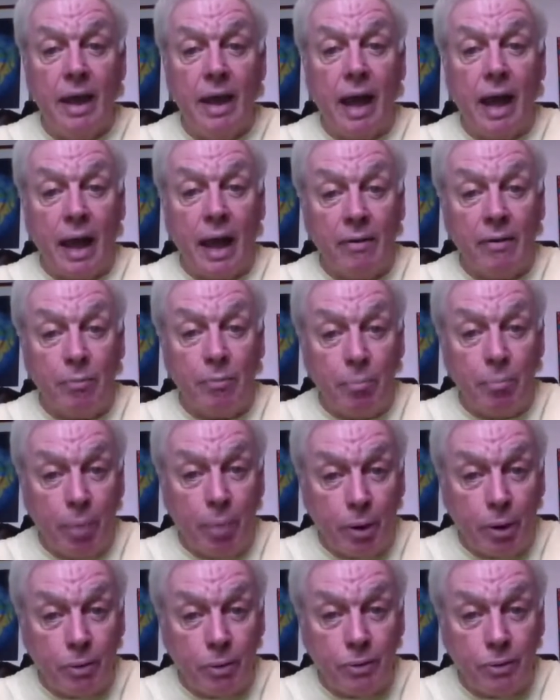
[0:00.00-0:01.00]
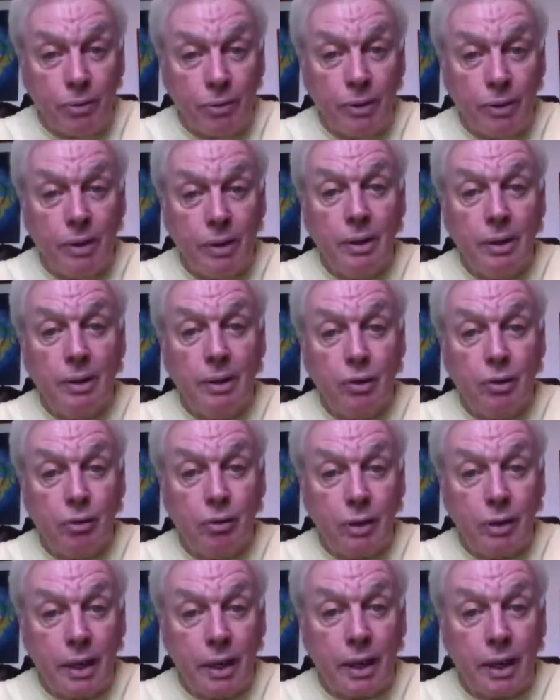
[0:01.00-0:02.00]
have both
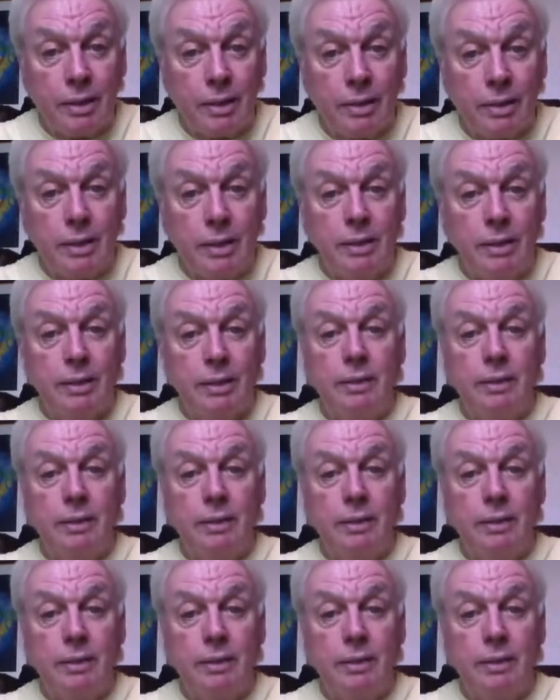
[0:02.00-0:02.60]
created.